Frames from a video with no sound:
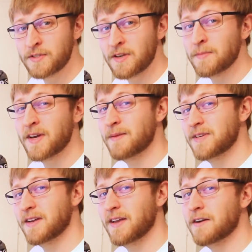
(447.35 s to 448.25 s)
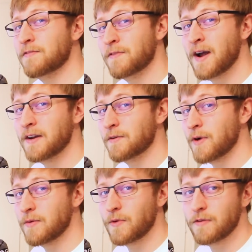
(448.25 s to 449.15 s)
Sometimes I can get a friend to
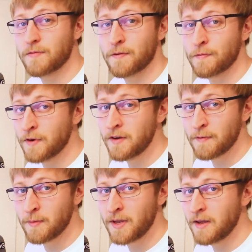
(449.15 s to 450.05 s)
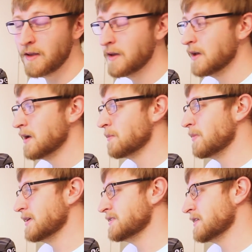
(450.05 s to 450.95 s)
run one for free for me,
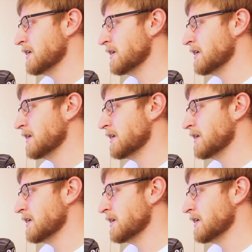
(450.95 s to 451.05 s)
but